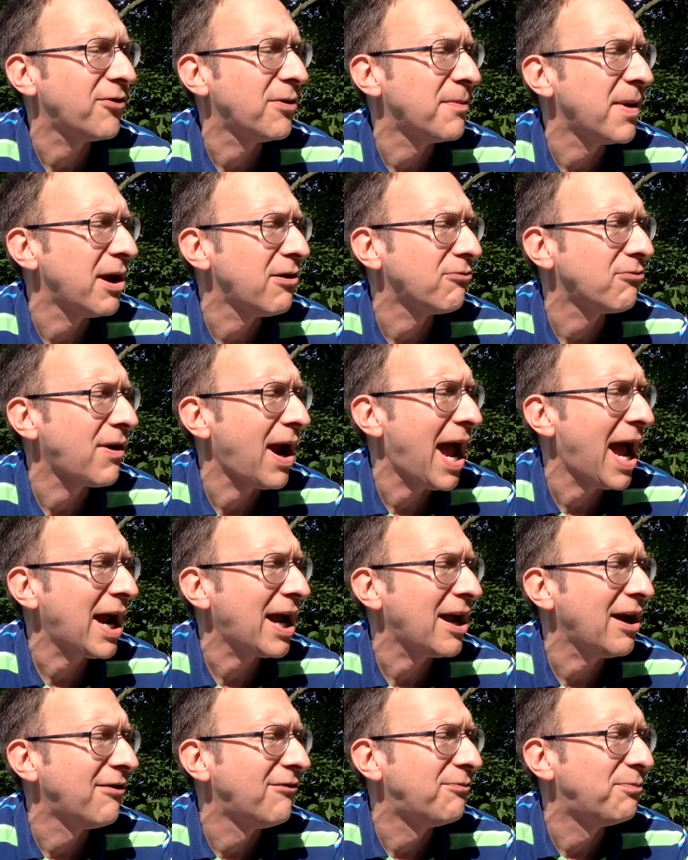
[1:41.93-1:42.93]
from a
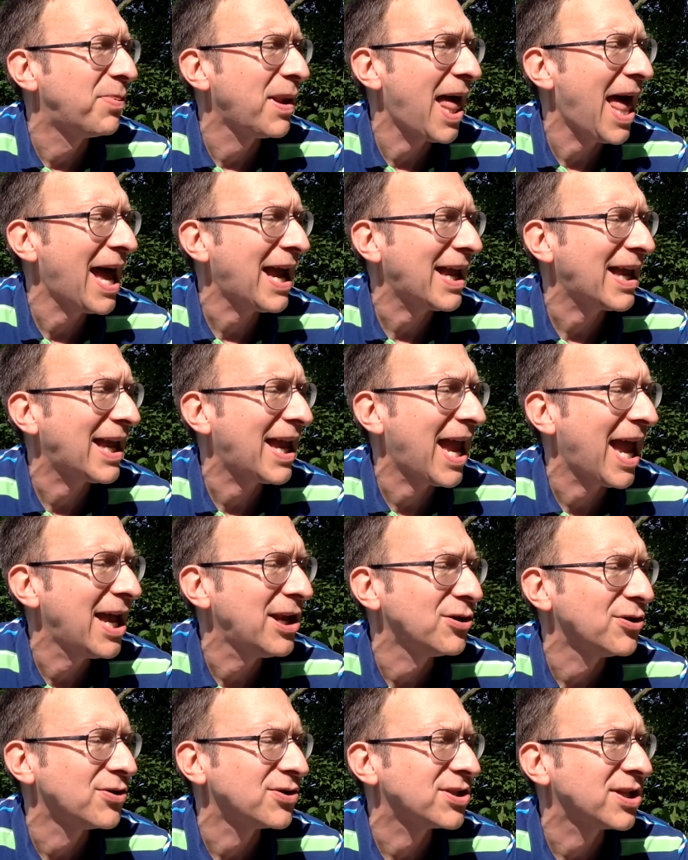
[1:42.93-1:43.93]
rack of black
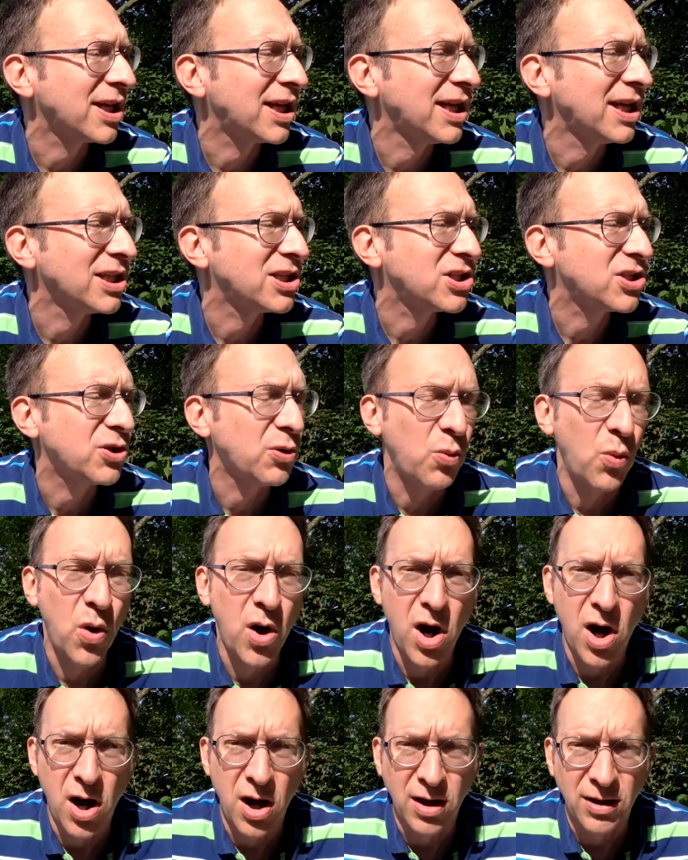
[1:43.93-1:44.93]
candles against the
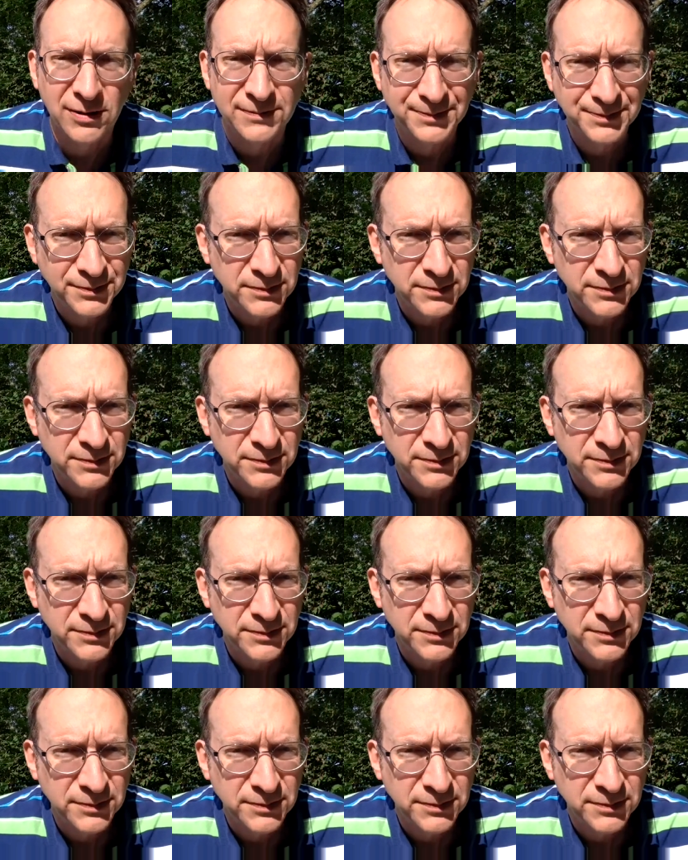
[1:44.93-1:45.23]
wall.